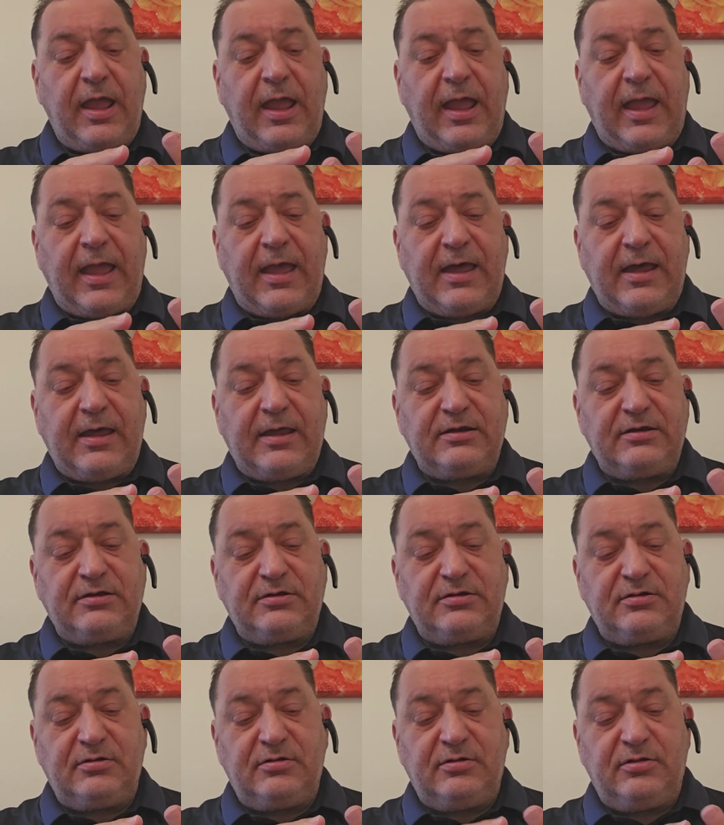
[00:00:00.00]

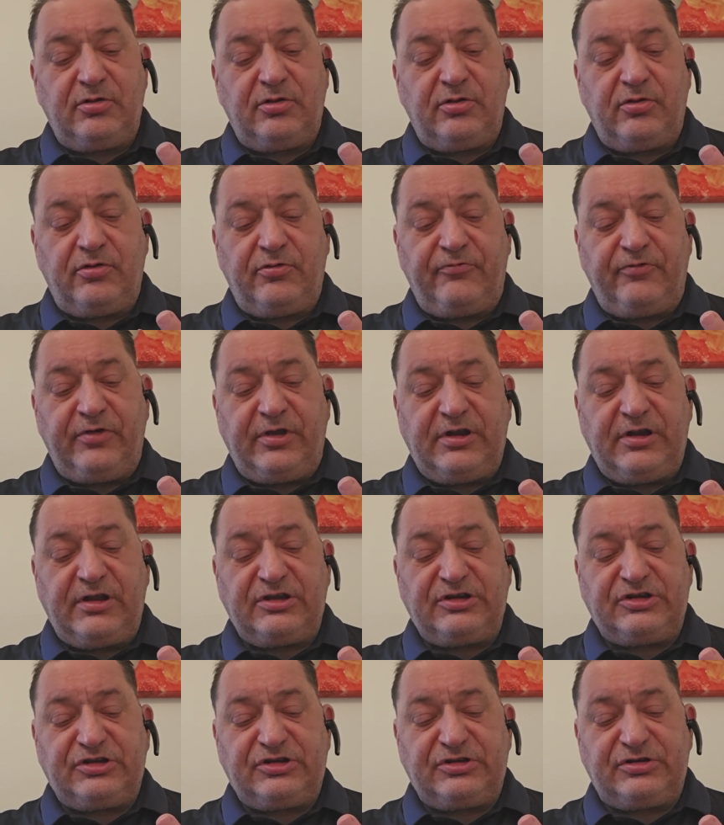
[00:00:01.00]
And
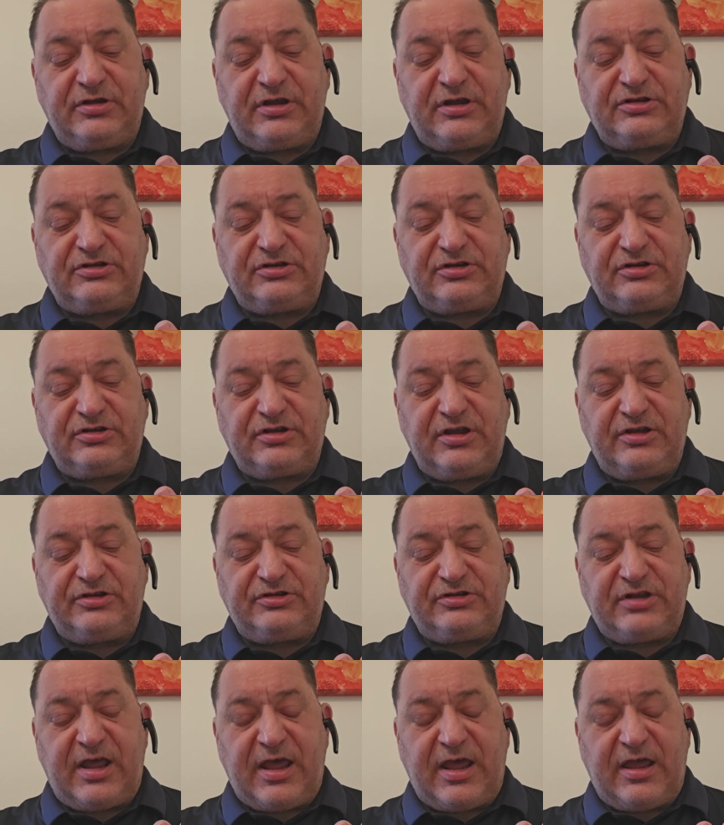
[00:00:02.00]
Venus
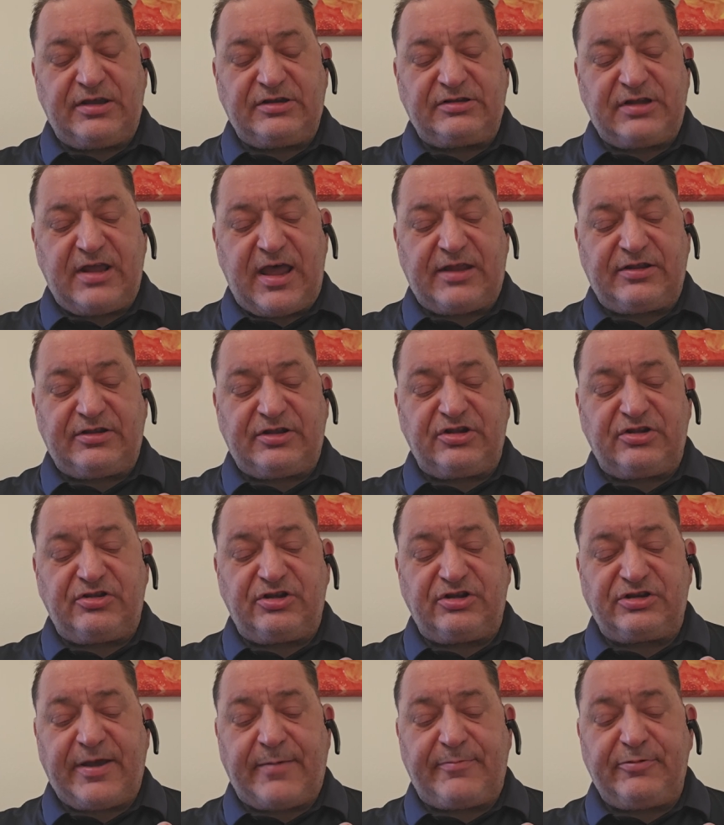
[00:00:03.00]
is that
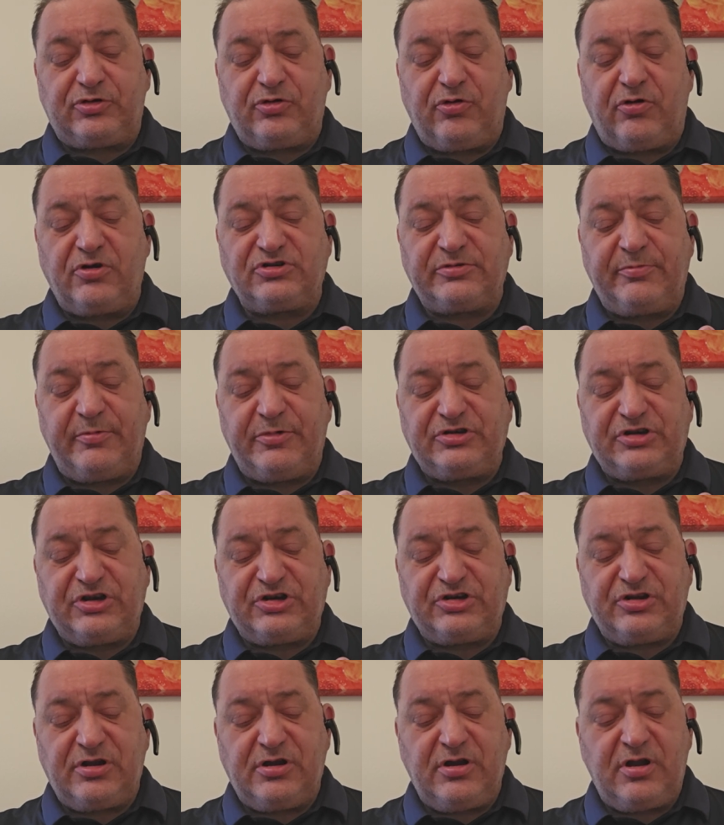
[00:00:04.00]
the saboteur is the
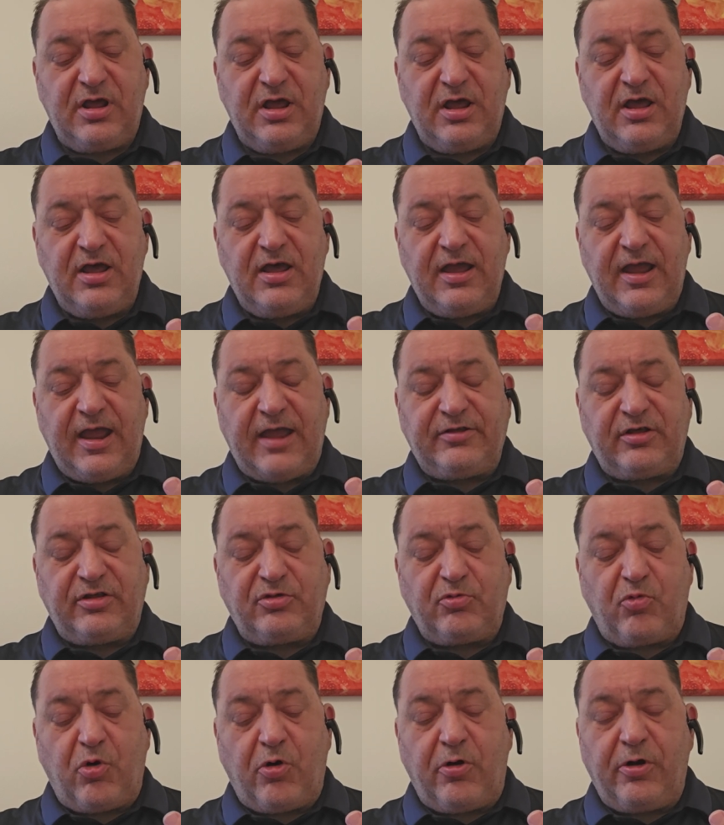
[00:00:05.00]
magician. And
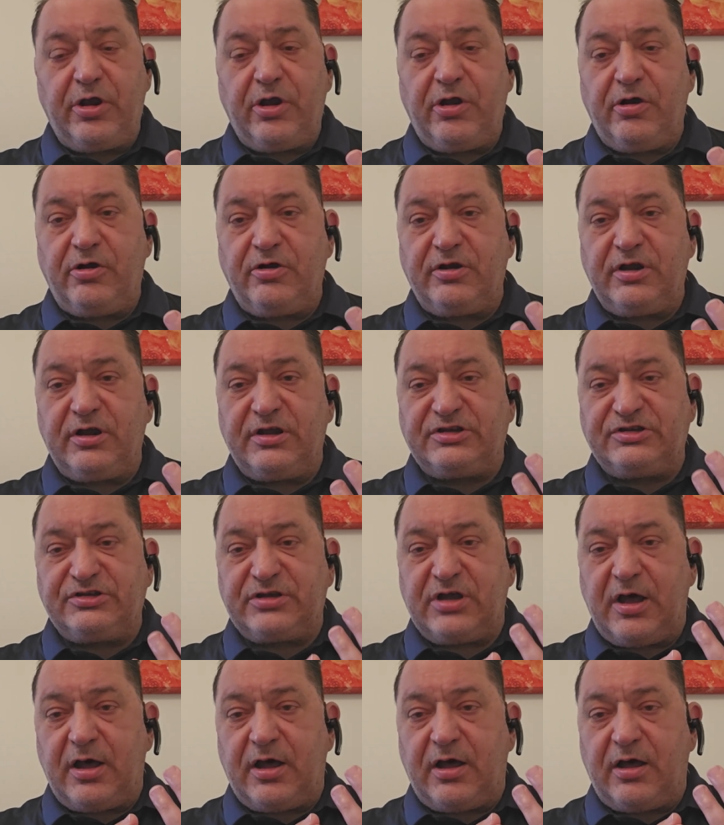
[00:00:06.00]
then the warrior
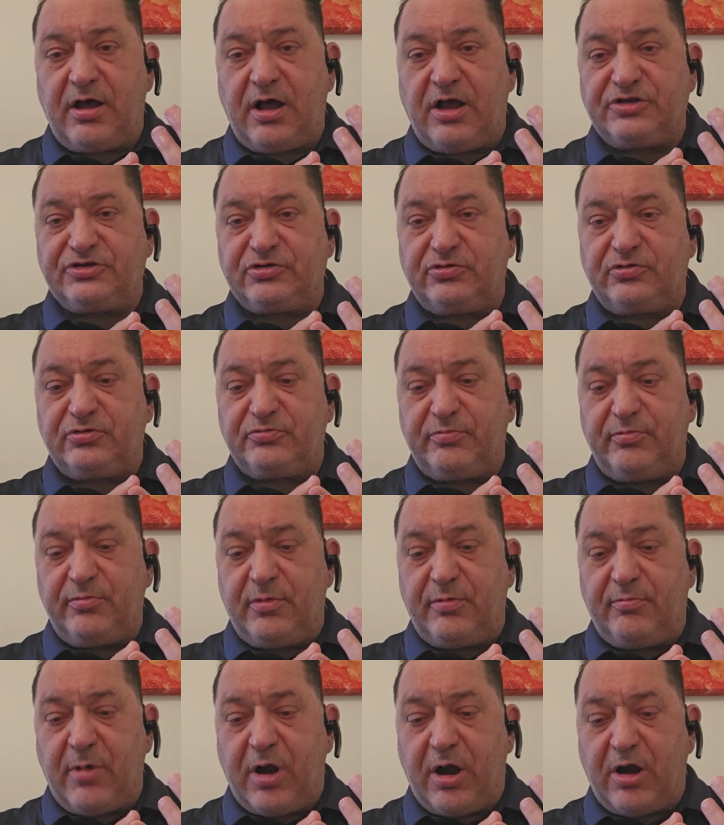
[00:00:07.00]
is also
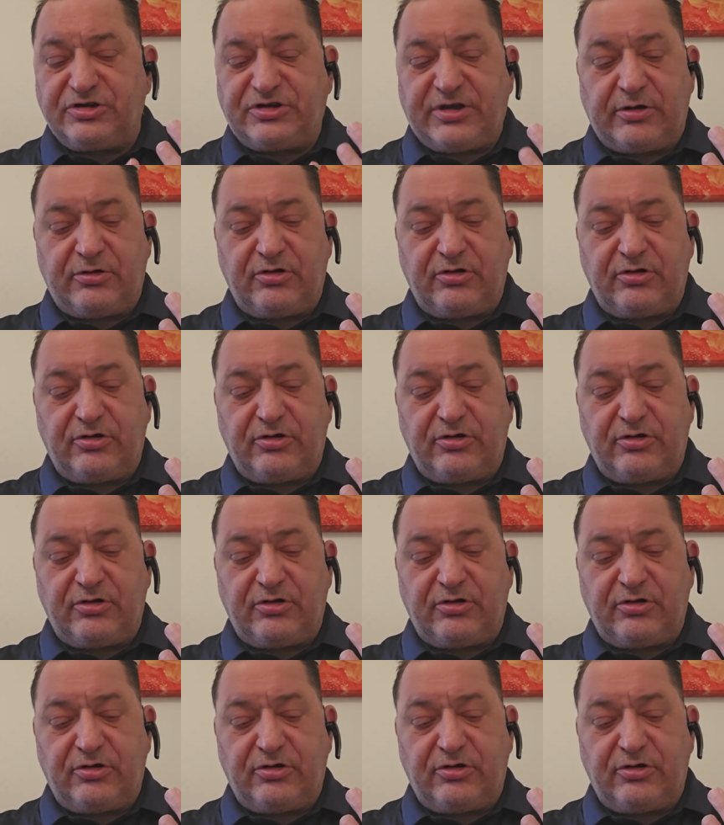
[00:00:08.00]
Mars